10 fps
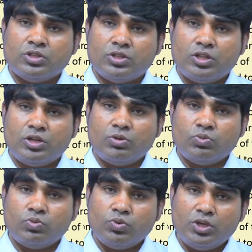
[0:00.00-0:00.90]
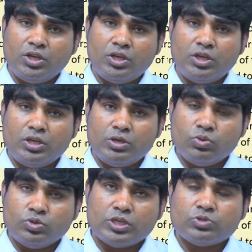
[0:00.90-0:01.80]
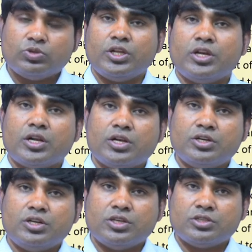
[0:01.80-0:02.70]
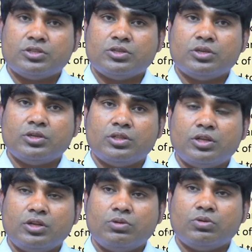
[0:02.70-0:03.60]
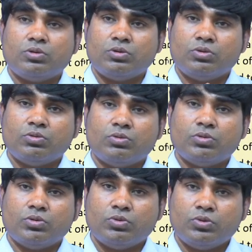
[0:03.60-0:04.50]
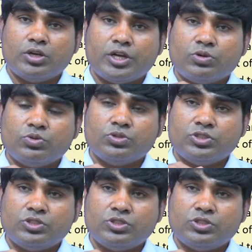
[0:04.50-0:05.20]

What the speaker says: Then we use actually analytics, then we like to